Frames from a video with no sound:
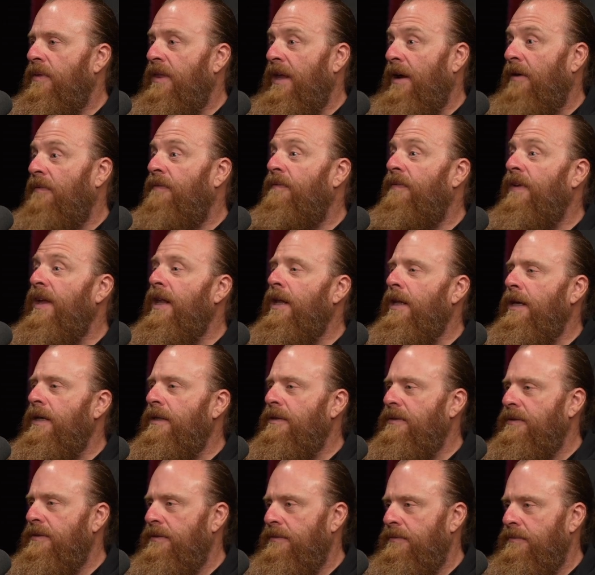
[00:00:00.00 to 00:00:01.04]
their
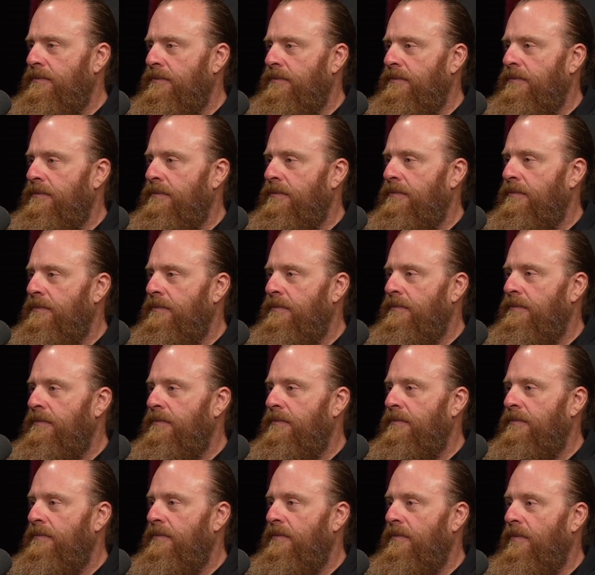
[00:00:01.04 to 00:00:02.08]
feelings,
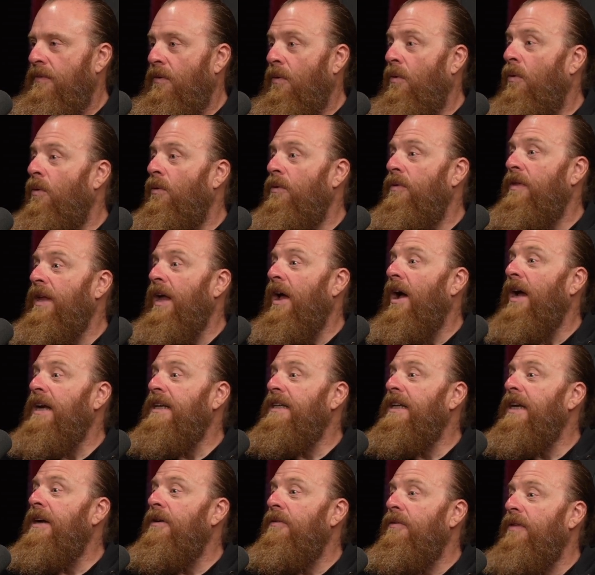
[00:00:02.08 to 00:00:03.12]
or the
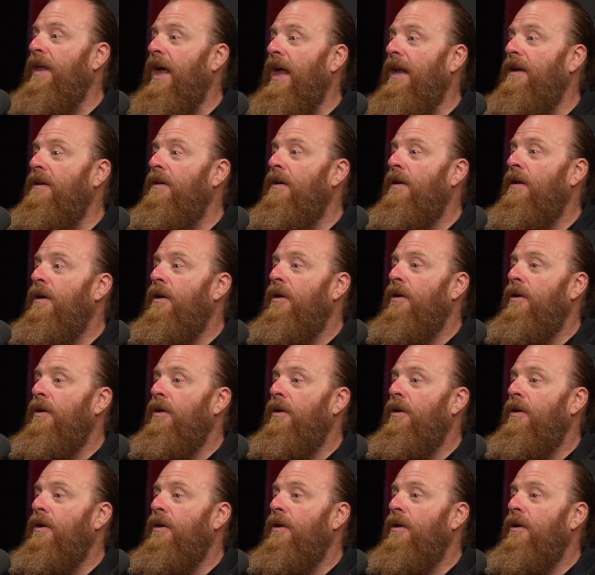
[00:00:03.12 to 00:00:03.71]
idea that,